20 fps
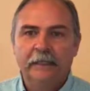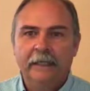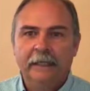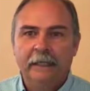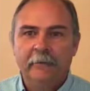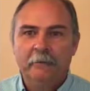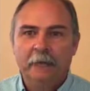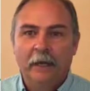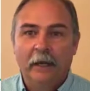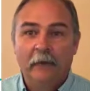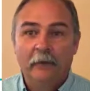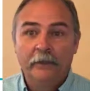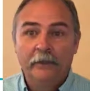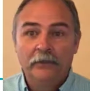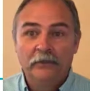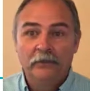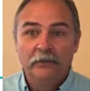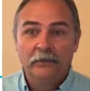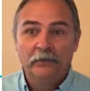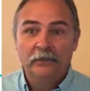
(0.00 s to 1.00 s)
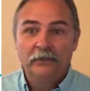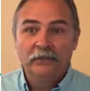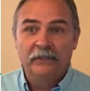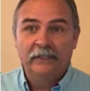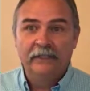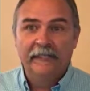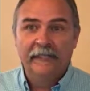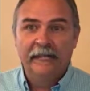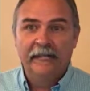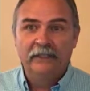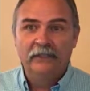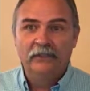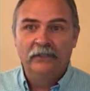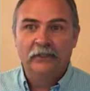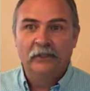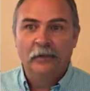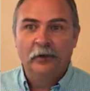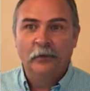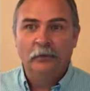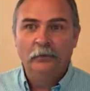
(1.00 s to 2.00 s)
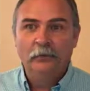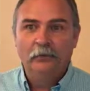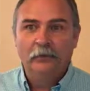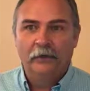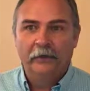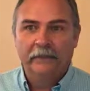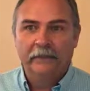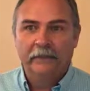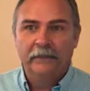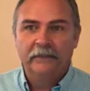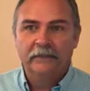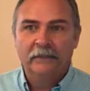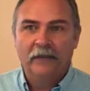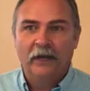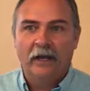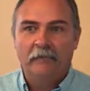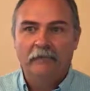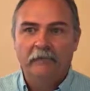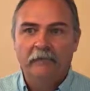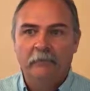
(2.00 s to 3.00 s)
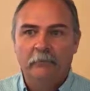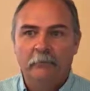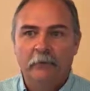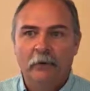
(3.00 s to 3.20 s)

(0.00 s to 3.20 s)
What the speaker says: Empowering students to engage in their own learning is often